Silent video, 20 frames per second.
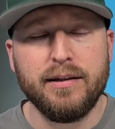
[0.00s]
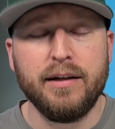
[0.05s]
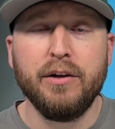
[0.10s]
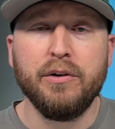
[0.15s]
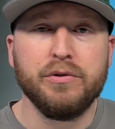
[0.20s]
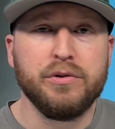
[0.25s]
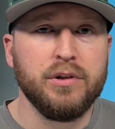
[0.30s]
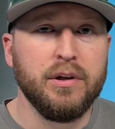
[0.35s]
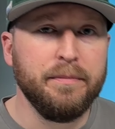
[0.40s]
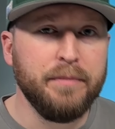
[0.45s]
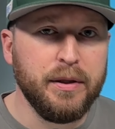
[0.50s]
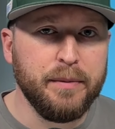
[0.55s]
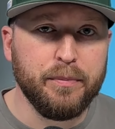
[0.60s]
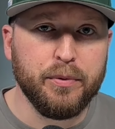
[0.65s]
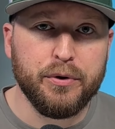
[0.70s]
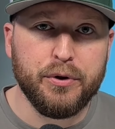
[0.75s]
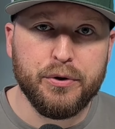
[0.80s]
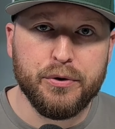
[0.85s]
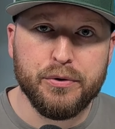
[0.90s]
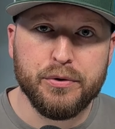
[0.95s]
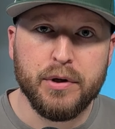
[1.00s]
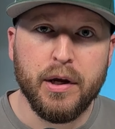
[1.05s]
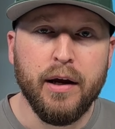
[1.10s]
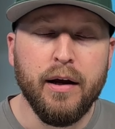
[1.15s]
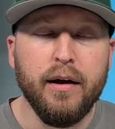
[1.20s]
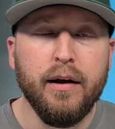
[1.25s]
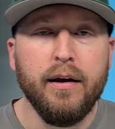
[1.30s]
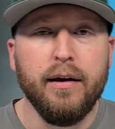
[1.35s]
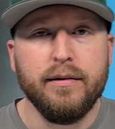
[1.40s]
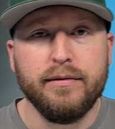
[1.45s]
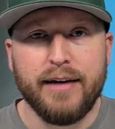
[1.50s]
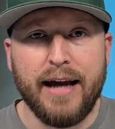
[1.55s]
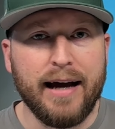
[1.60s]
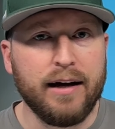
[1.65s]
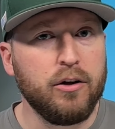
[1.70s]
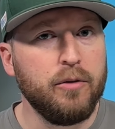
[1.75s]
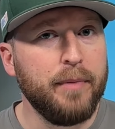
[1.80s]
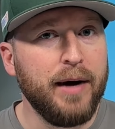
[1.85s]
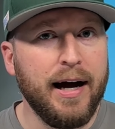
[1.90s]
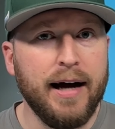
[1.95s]
I know some people use
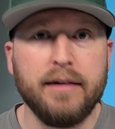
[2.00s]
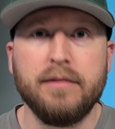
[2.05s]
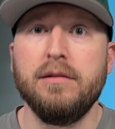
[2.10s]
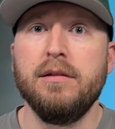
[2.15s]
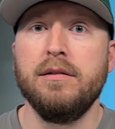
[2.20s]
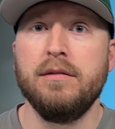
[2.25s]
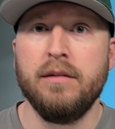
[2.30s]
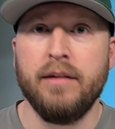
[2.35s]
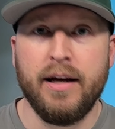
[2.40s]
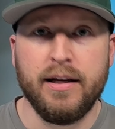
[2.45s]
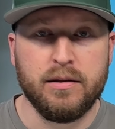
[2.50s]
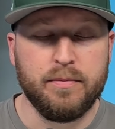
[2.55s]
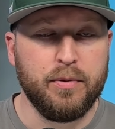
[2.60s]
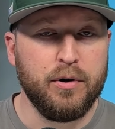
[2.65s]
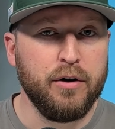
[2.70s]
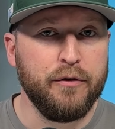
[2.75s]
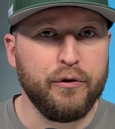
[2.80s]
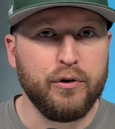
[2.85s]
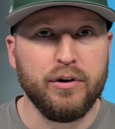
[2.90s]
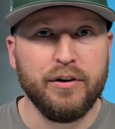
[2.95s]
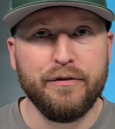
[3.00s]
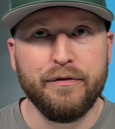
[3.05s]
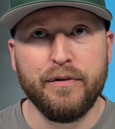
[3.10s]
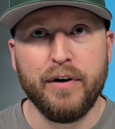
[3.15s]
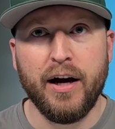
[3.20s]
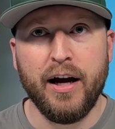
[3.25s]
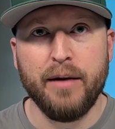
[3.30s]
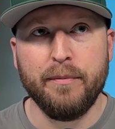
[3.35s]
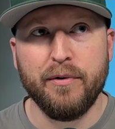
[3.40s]
tackle boxes, and that's perfectly fine.